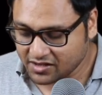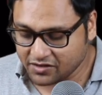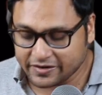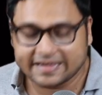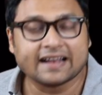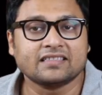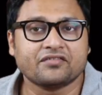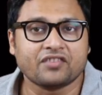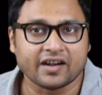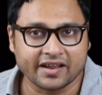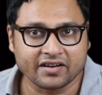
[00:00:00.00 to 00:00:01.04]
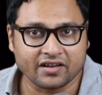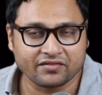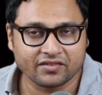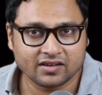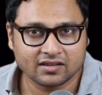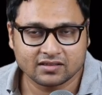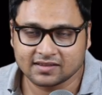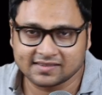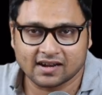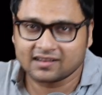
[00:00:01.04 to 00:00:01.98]
you will get the Farey graph.
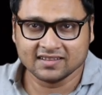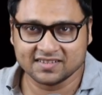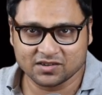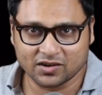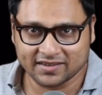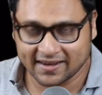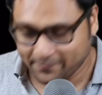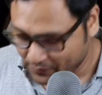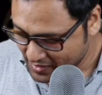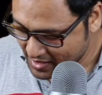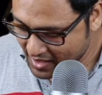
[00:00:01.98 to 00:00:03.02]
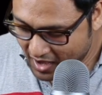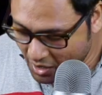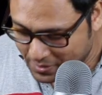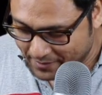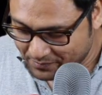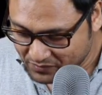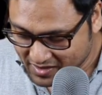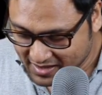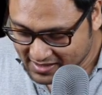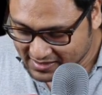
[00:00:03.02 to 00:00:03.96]
The circle is not there. Okay.
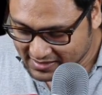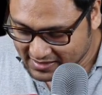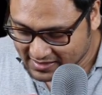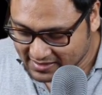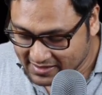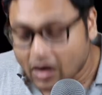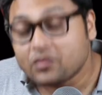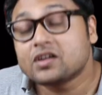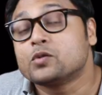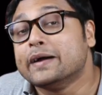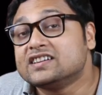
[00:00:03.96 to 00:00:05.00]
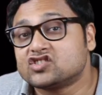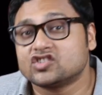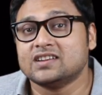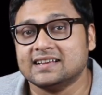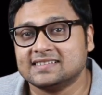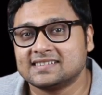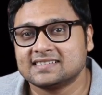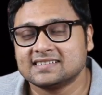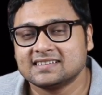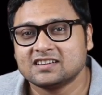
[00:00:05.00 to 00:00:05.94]
Now the question
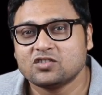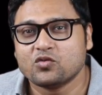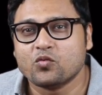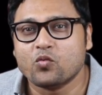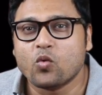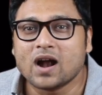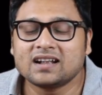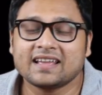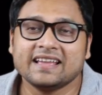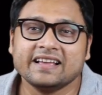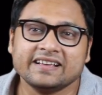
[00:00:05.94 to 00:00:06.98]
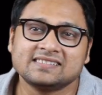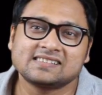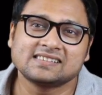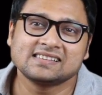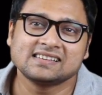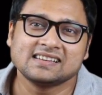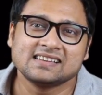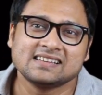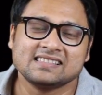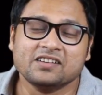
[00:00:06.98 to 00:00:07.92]
is, what is
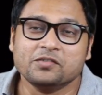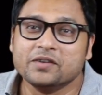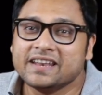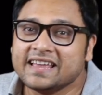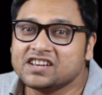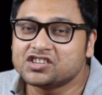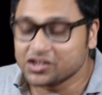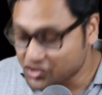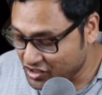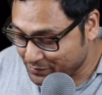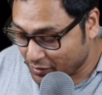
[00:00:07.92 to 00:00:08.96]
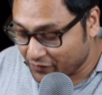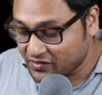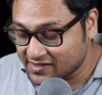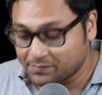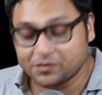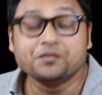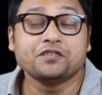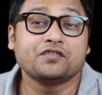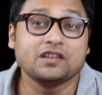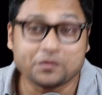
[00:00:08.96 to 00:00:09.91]
the relationship of this
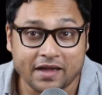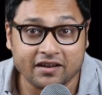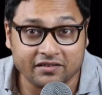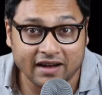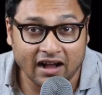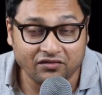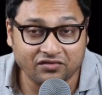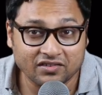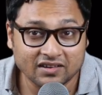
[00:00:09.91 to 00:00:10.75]
beautiful looking graph